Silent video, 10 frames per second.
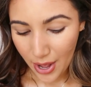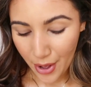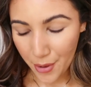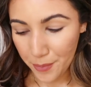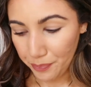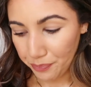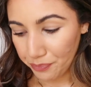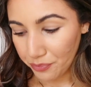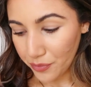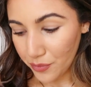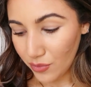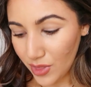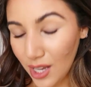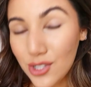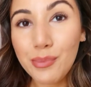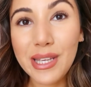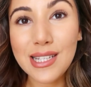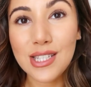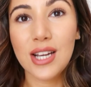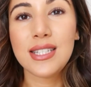So I'll be
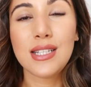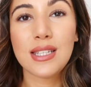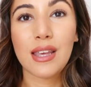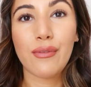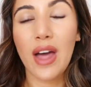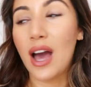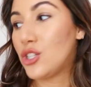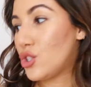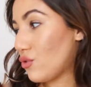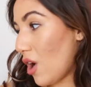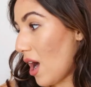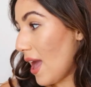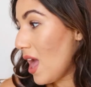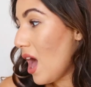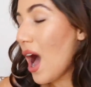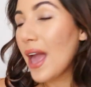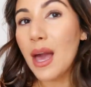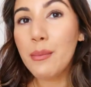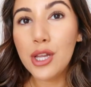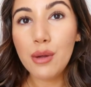excited to give that a try. I
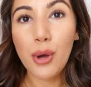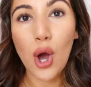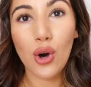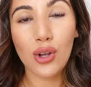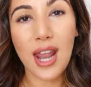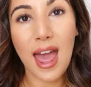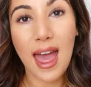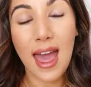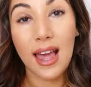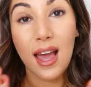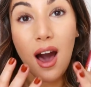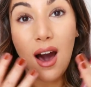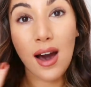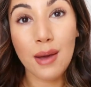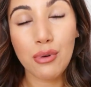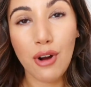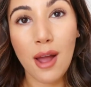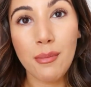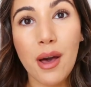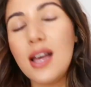am gonna put on a eye
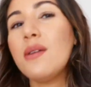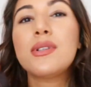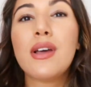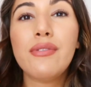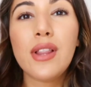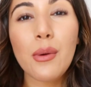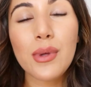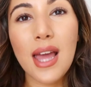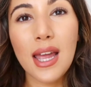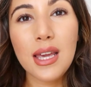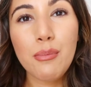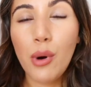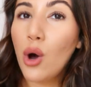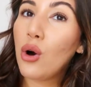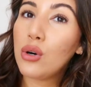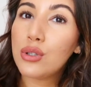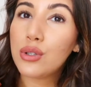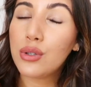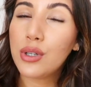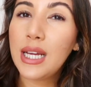primer because I feel like with any pot or
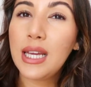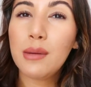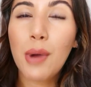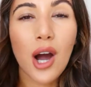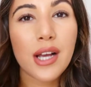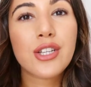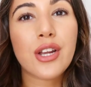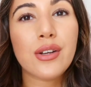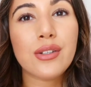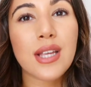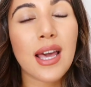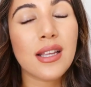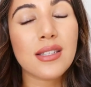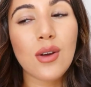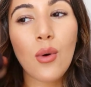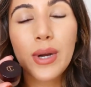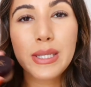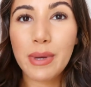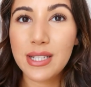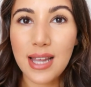cream eyeshadows, it's
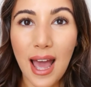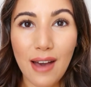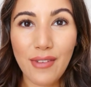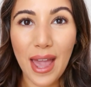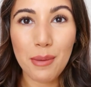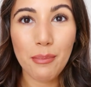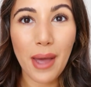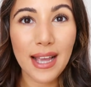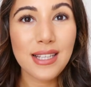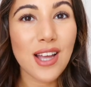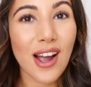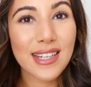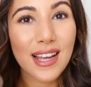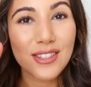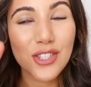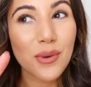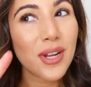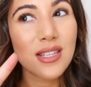always best to have a base. I don't